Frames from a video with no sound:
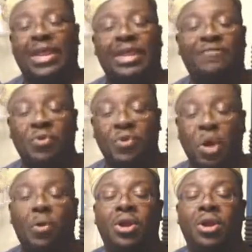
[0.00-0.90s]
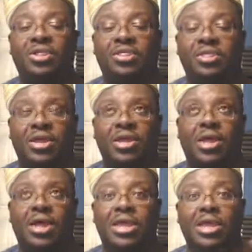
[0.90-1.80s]
Like, if you go under the
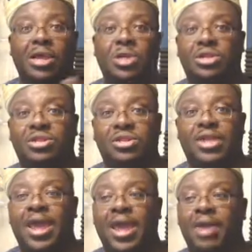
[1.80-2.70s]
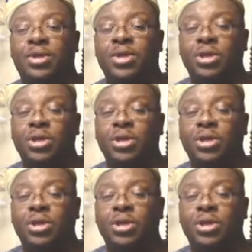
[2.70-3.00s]
Young Justice tab,